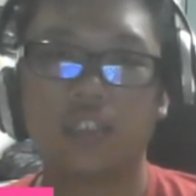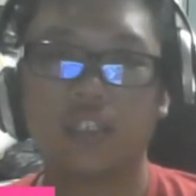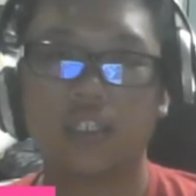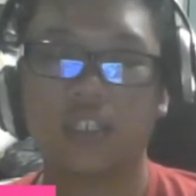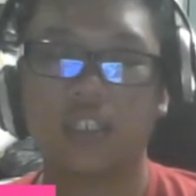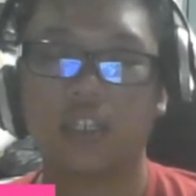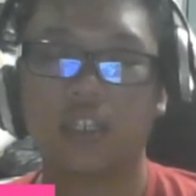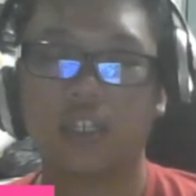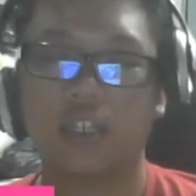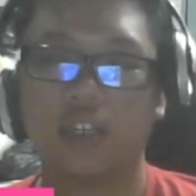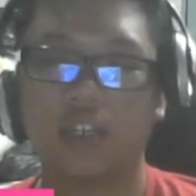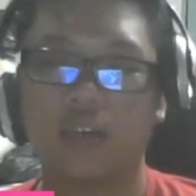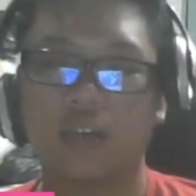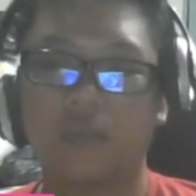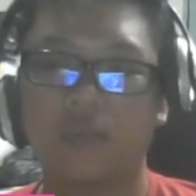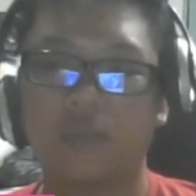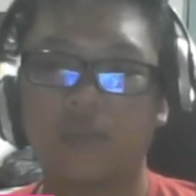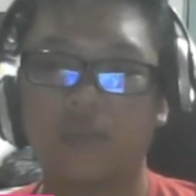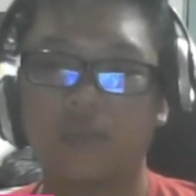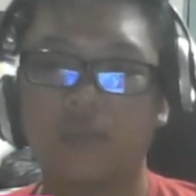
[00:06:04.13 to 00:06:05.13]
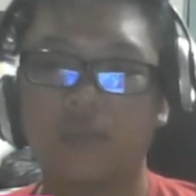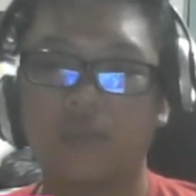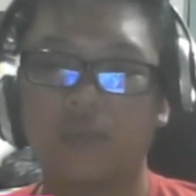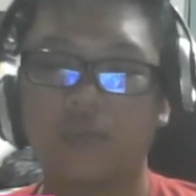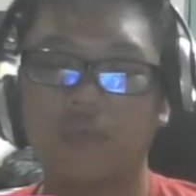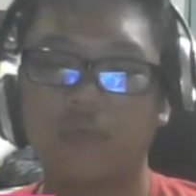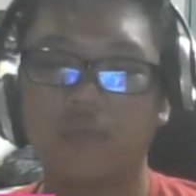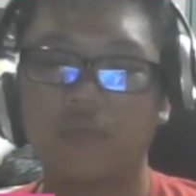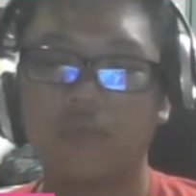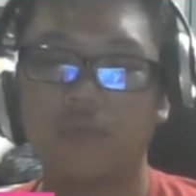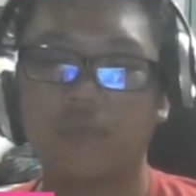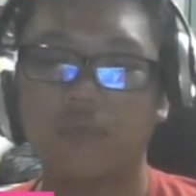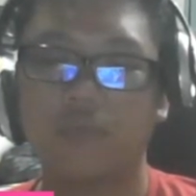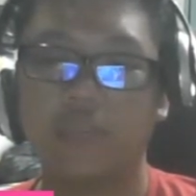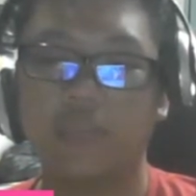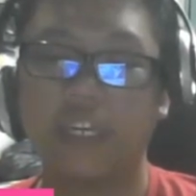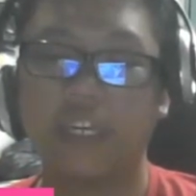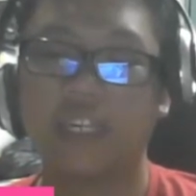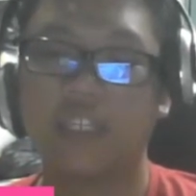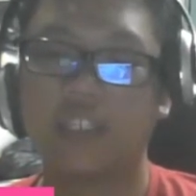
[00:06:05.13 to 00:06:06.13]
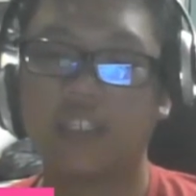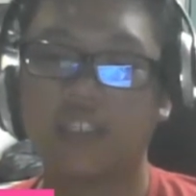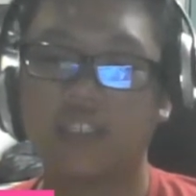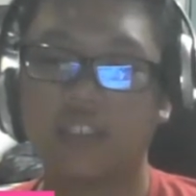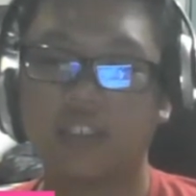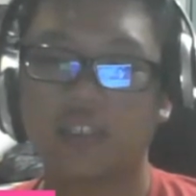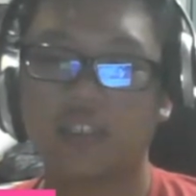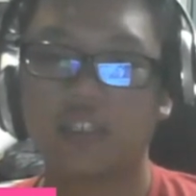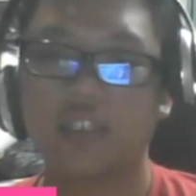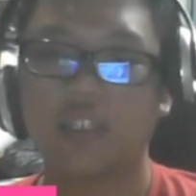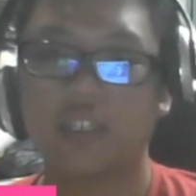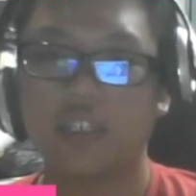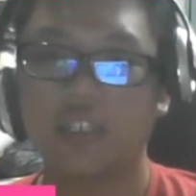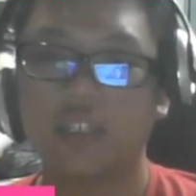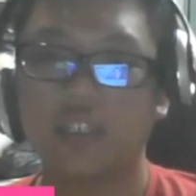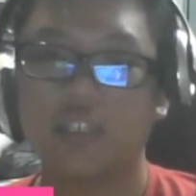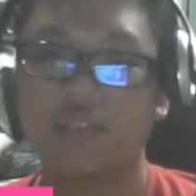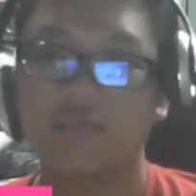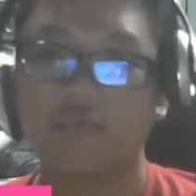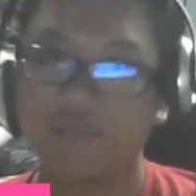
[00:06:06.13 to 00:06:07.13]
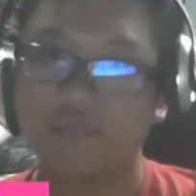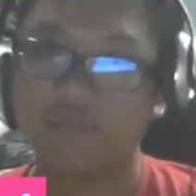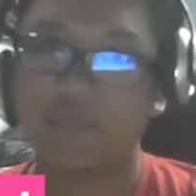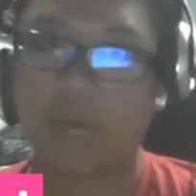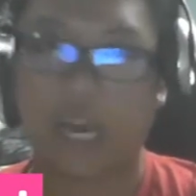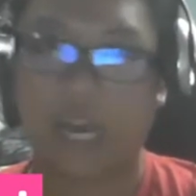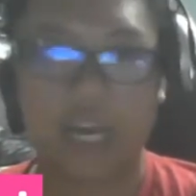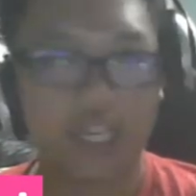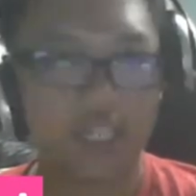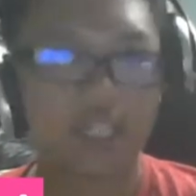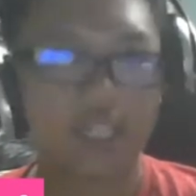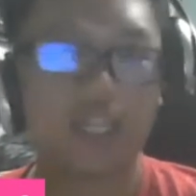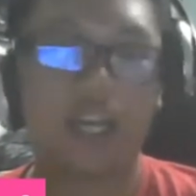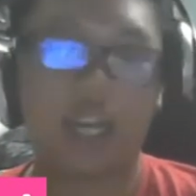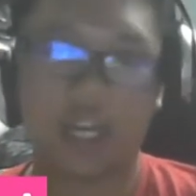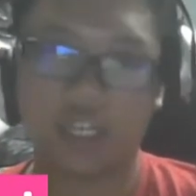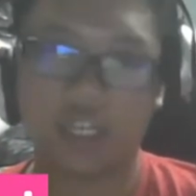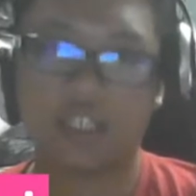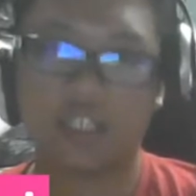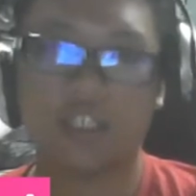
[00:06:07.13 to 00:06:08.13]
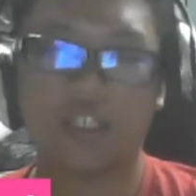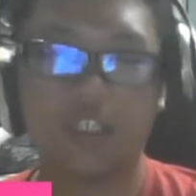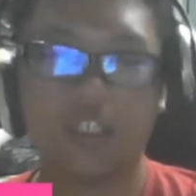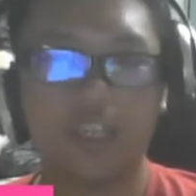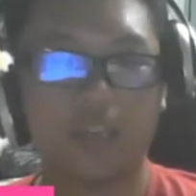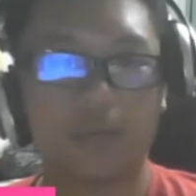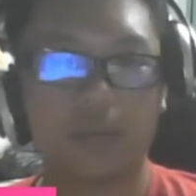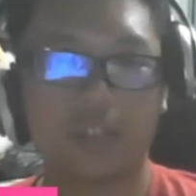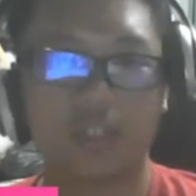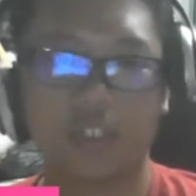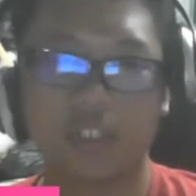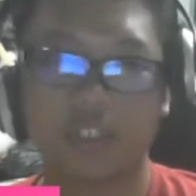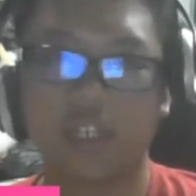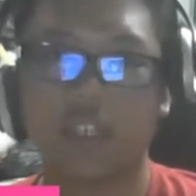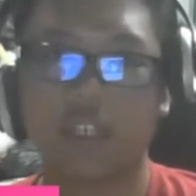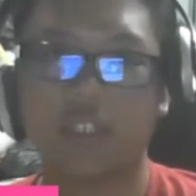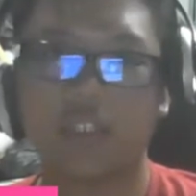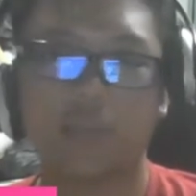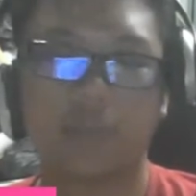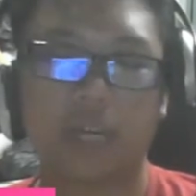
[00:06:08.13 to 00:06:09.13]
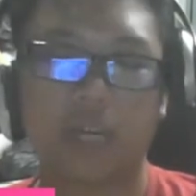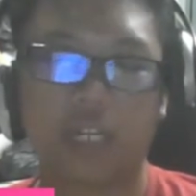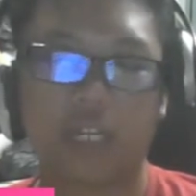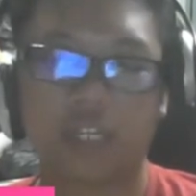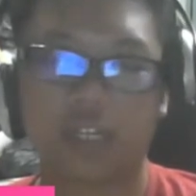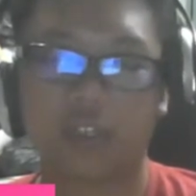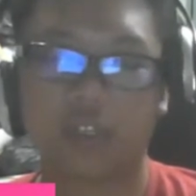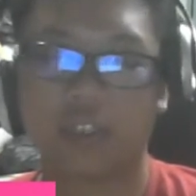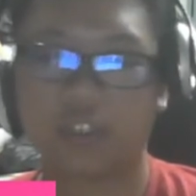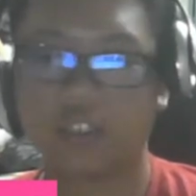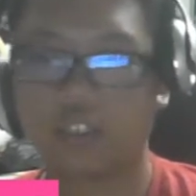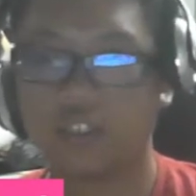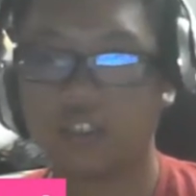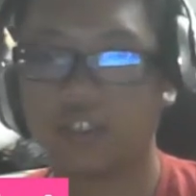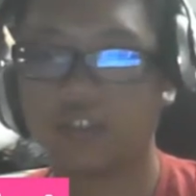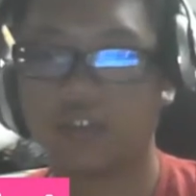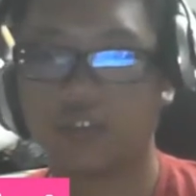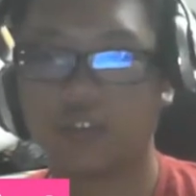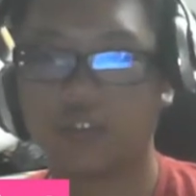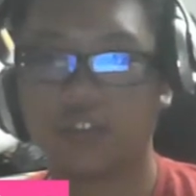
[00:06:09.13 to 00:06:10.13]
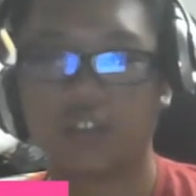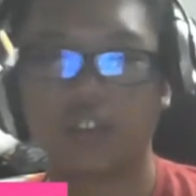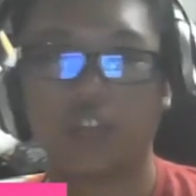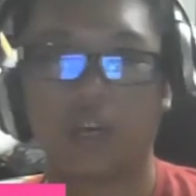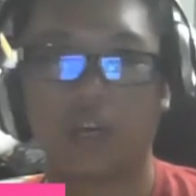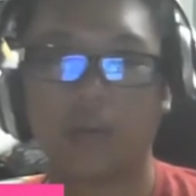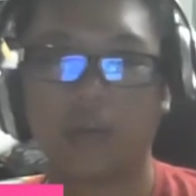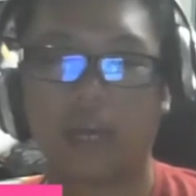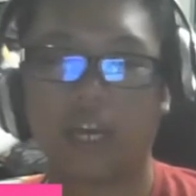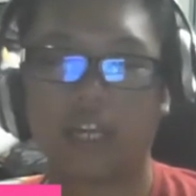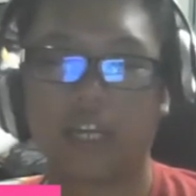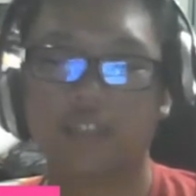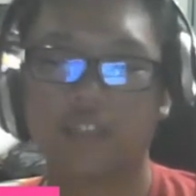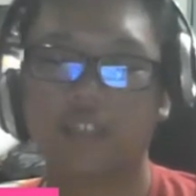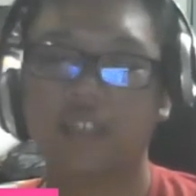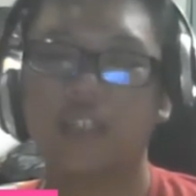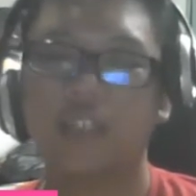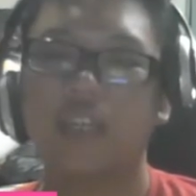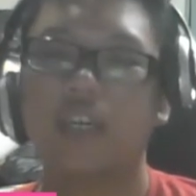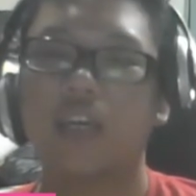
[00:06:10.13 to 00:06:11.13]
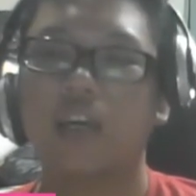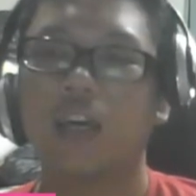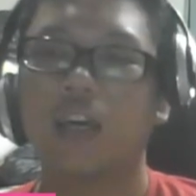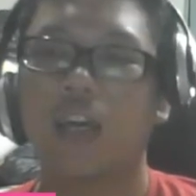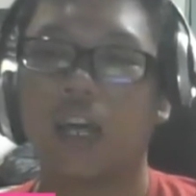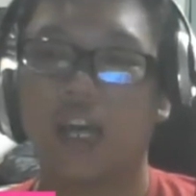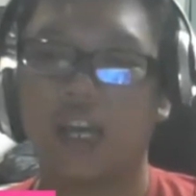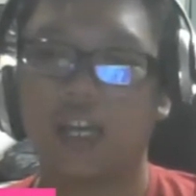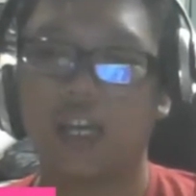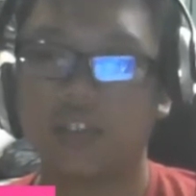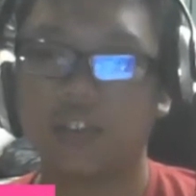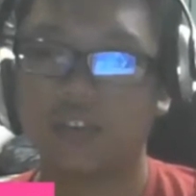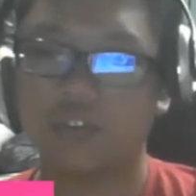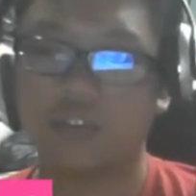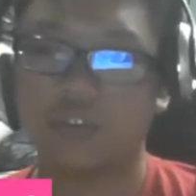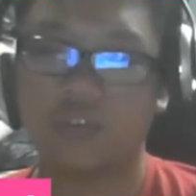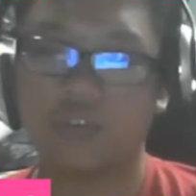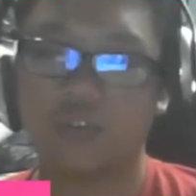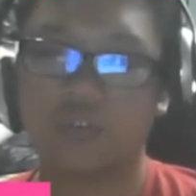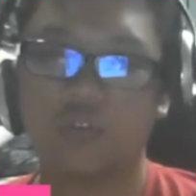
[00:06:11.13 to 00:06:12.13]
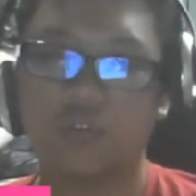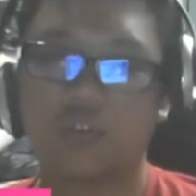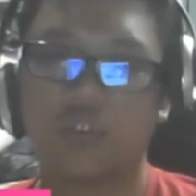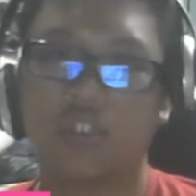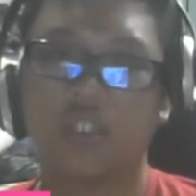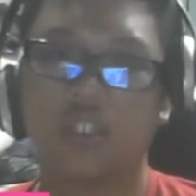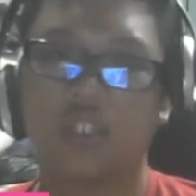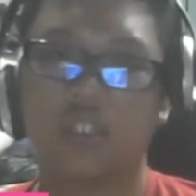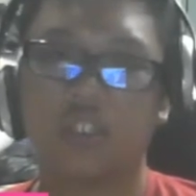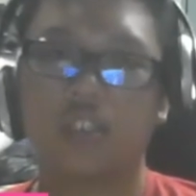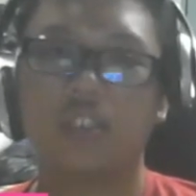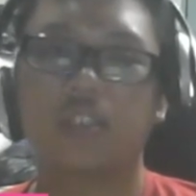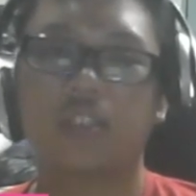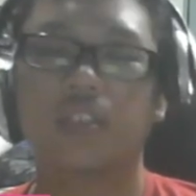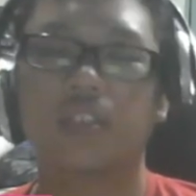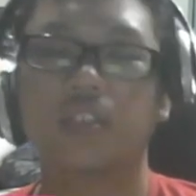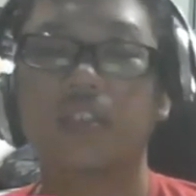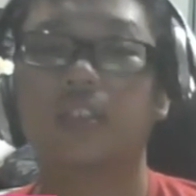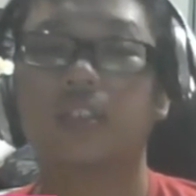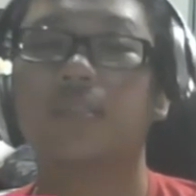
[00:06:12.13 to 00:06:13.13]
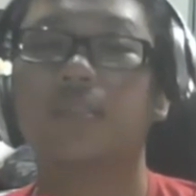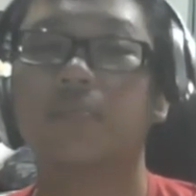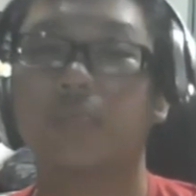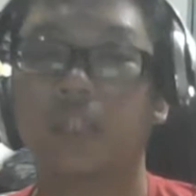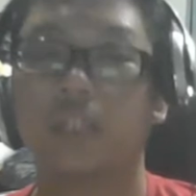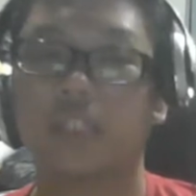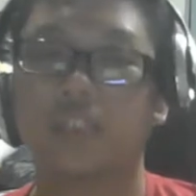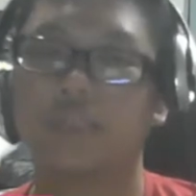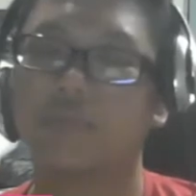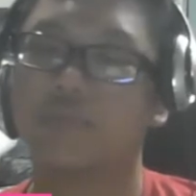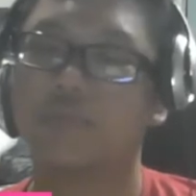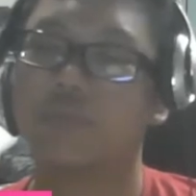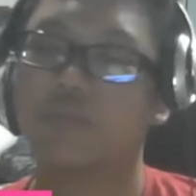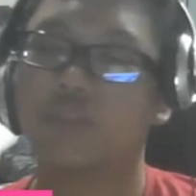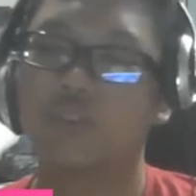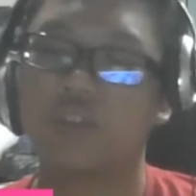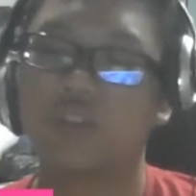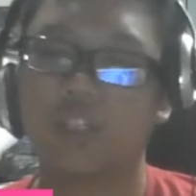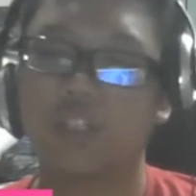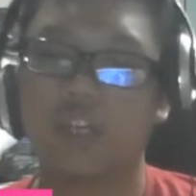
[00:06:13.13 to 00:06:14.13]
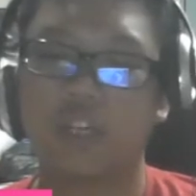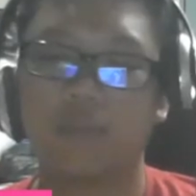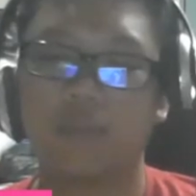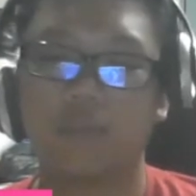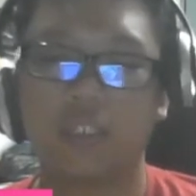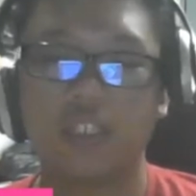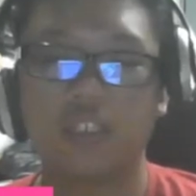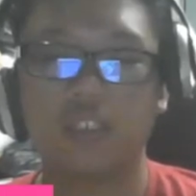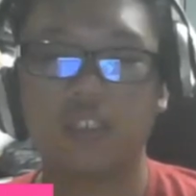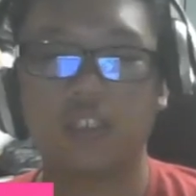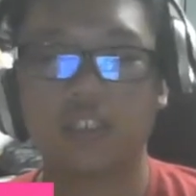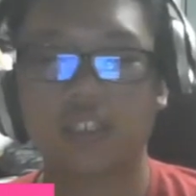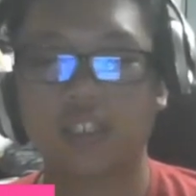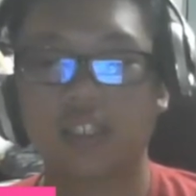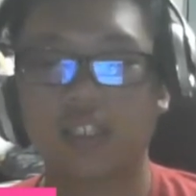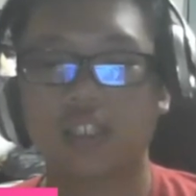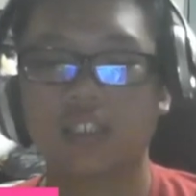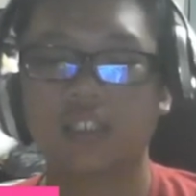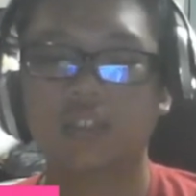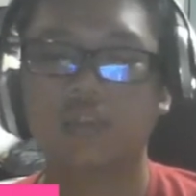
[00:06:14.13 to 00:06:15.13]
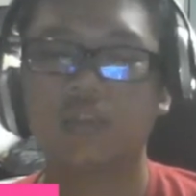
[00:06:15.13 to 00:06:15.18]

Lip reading: is a main bad guy here. I'm gonna say it's bad guy because, you know, it's Tom Hanks. And, you know, usually he plays a good guy, but in this case, you